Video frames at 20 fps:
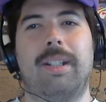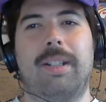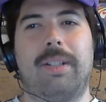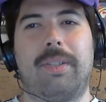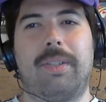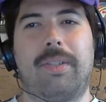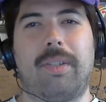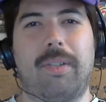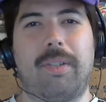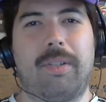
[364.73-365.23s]

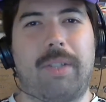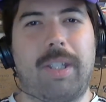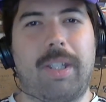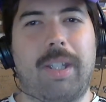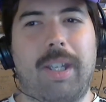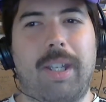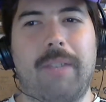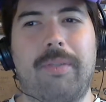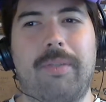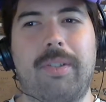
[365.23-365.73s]
So
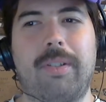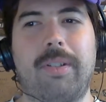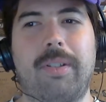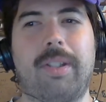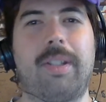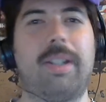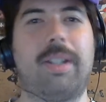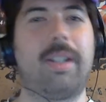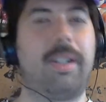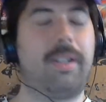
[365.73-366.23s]
yeah, after
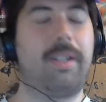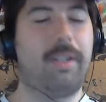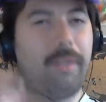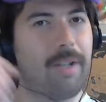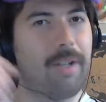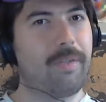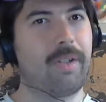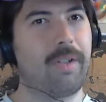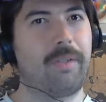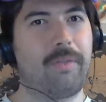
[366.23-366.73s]

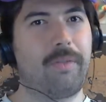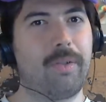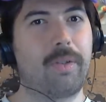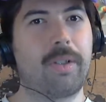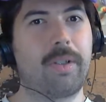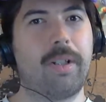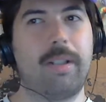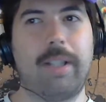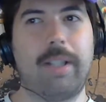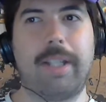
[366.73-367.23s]
the phone
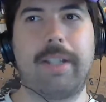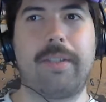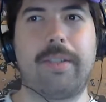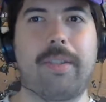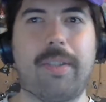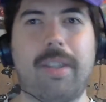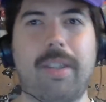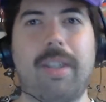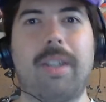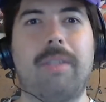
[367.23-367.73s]
call
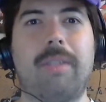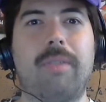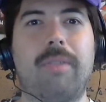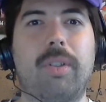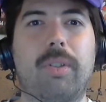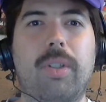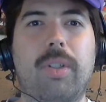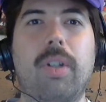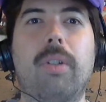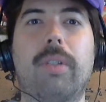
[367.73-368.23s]
ends,
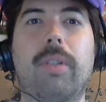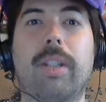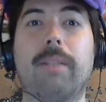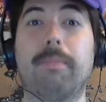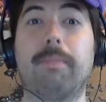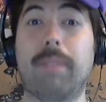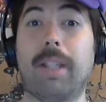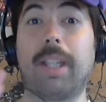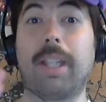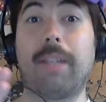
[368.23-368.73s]
Phil Kogan
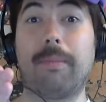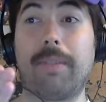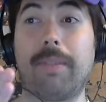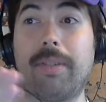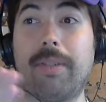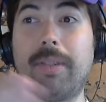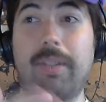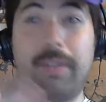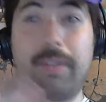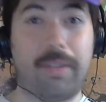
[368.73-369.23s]

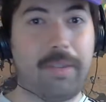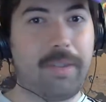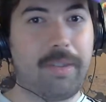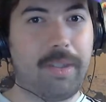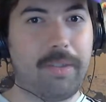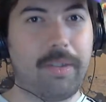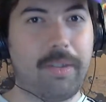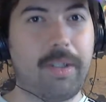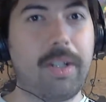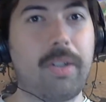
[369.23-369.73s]
blames
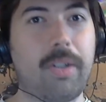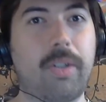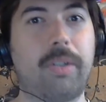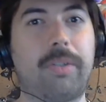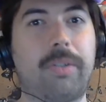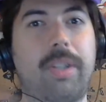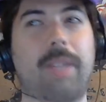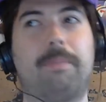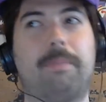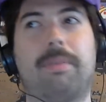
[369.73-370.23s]
his initial
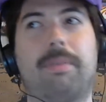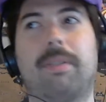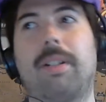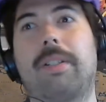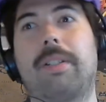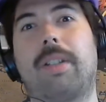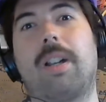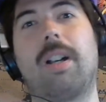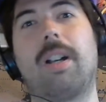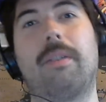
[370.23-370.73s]
temper
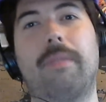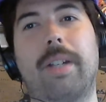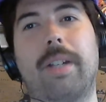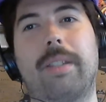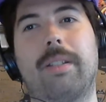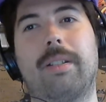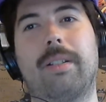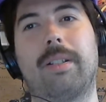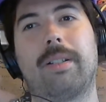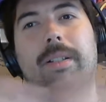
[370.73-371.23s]
on the hot
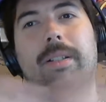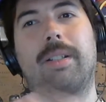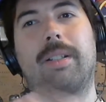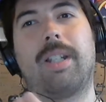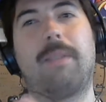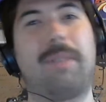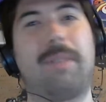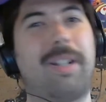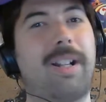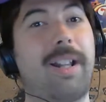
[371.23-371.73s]
weather.
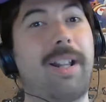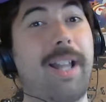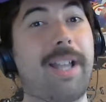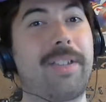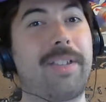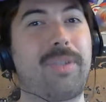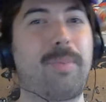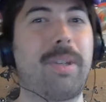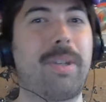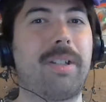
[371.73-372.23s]
I mean,
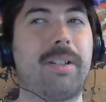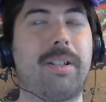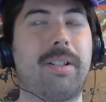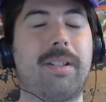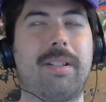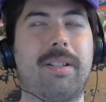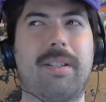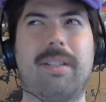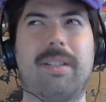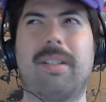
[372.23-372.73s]

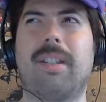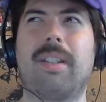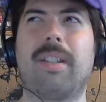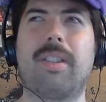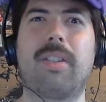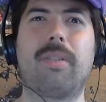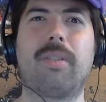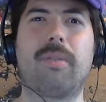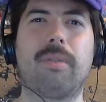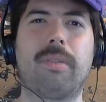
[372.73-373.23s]

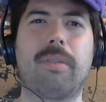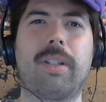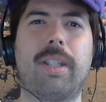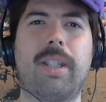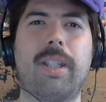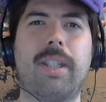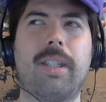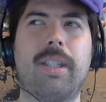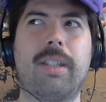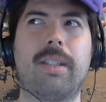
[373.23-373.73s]

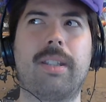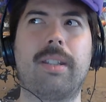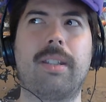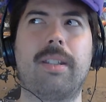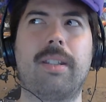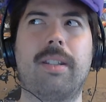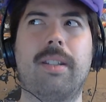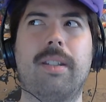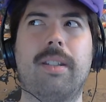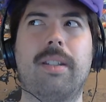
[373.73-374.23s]
three
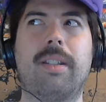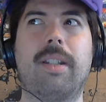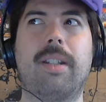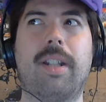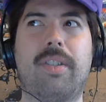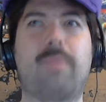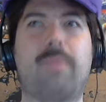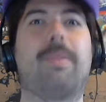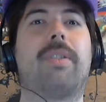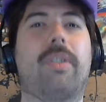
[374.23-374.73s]
it
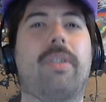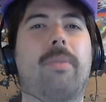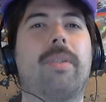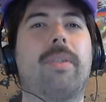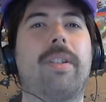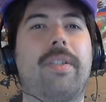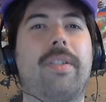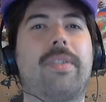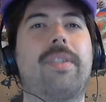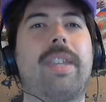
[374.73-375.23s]
has been
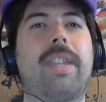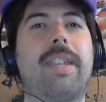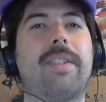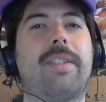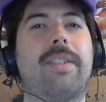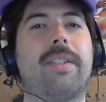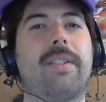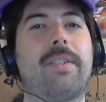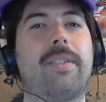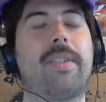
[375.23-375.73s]
3
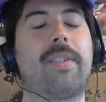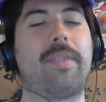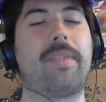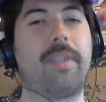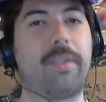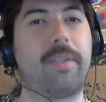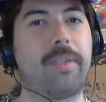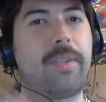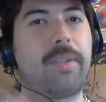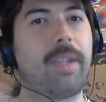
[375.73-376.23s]
seasons
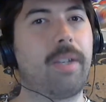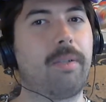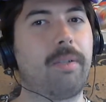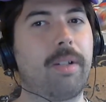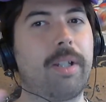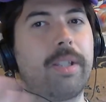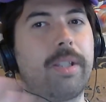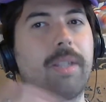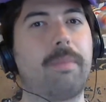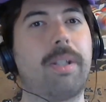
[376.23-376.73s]
since they were
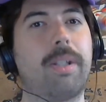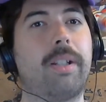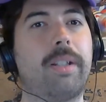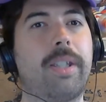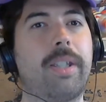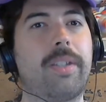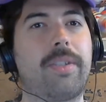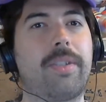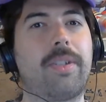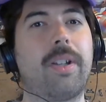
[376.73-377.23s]
in the Middle
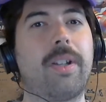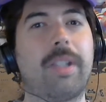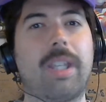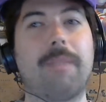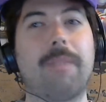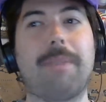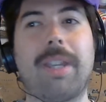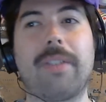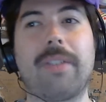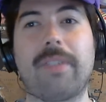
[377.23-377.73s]
East on the
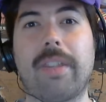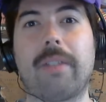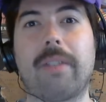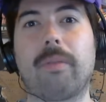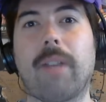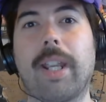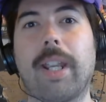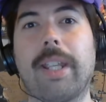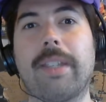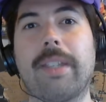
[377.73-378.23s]
Amazing
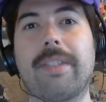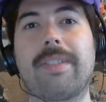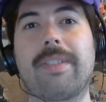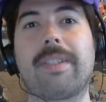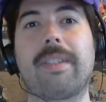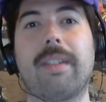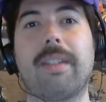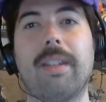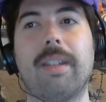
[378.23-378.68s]
Race.